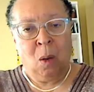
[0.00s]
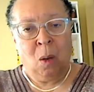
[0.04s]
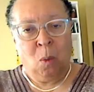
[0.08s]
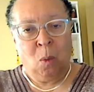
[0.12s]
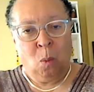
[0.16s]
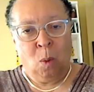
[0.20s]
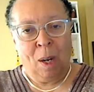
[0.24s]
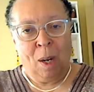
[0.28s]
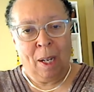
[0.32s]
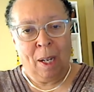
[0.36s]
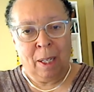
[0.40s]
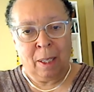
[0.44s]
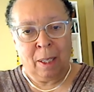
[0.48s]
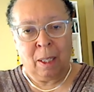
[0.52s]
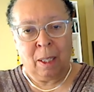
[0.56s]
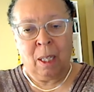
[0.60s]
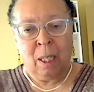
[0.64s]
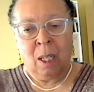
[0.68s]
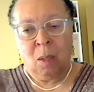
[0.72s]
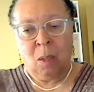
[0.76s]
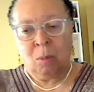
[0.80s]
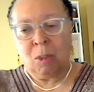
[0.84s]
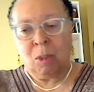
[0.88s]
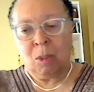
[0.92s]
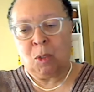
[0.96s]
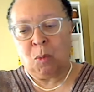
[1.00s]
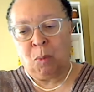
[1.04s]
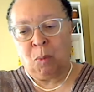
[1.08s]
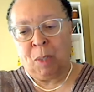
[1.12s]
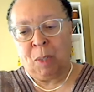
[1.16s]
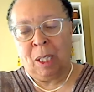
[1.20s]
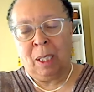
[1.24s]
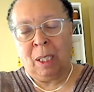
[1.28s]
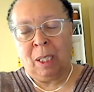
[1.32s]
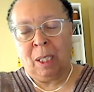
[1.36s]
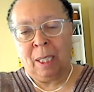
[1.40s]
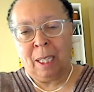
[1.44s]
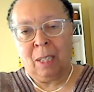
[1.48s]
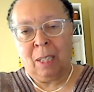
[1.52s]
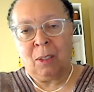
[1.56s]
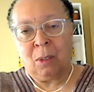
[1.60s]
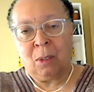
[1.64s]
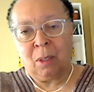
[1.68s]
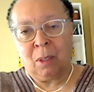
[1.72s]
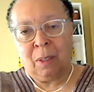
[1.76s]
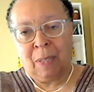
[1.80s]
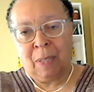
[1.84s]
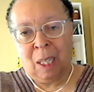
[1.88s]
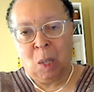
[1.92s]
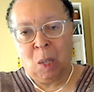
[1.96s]
One was really in
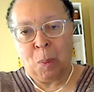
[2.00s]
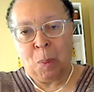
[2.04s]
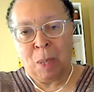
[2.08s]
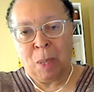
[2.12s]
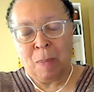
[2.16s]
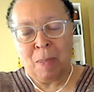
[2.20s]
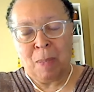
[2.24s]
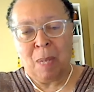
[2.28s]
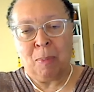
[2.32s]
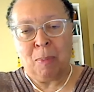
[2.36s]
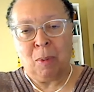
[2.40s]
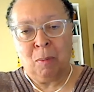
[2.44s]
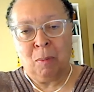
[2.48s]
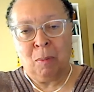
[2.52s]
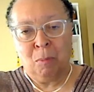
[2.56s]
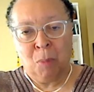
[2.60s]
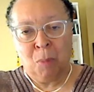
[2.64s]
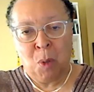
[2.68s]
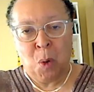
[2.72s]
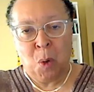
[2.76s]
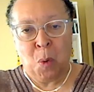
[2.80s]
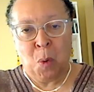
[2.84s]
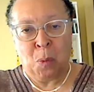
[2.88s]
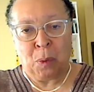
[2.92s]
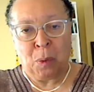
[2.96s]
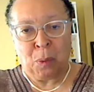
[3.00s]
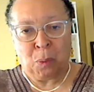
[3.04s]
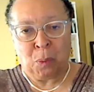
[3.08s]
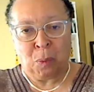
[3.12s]
sort of helping people move